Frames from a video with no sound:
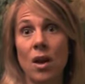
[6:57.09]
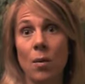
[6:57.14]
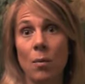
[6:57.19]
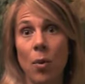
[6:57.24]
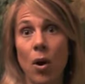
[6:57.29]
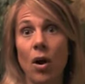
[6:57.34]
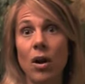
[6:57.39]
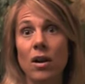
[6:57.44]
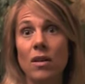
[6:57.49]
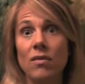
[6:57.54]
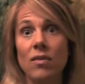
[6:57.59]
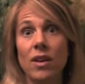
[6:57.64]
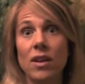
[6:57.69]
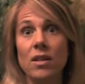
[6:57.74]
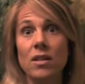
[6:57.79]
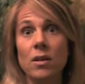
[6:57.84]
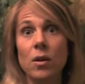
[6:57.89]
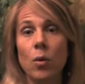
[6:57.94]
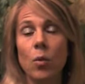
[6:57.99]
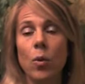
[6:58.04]
part of
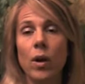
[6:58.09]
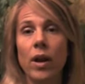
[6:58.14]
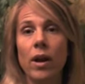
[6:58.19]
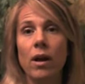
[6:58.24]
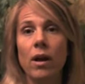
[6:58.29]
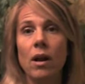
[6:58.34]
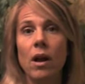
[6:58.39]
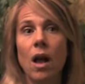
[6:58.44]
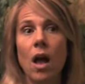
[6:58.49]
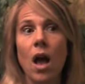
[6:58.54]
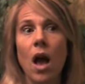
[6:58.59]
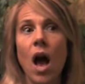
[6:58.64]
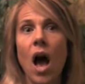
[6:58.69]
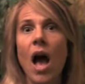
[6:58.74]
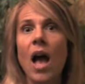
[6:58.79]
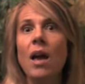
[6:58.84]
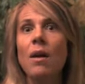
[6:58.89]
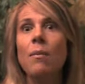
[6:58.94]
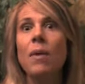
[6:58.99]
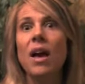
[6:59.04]
it, where
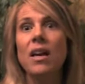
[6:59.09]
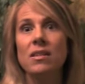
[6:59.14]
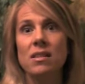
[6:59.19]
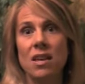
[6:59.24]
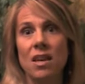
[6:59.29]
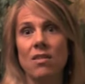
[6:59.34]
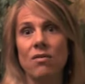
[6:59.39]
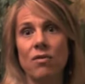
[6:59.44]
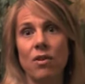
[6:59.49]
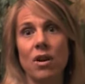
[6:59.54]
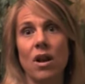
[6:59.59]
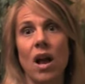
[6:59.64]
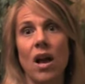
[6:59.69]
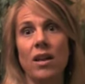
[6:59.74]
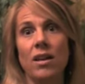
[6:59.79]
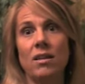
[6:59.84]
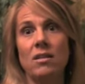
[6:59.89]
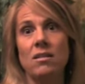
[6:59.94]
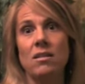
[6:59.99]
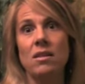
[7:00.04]
I'm asking for
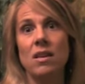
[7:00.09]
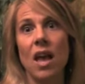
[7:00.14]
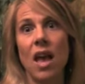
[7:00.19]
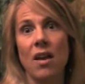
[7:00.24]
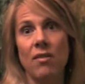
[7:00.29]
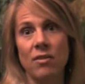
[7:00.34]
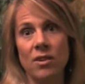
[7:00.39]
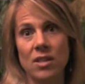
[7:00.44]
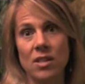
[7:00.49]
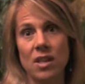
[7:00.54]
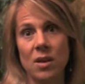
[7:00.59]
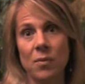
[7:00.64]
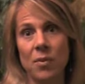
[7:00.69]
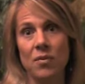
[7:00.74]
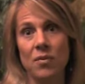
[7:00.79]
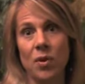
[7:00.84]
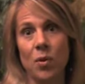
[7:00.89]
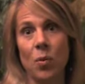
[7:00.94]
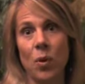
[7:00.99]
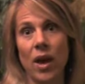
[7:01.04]
guidance every step of
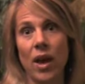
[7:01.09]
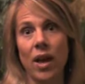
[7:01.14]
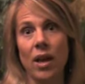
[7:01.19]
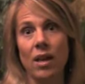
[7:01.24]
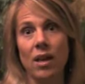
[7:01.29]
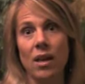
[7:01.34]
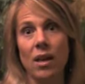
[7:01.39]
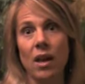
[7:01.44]
the way.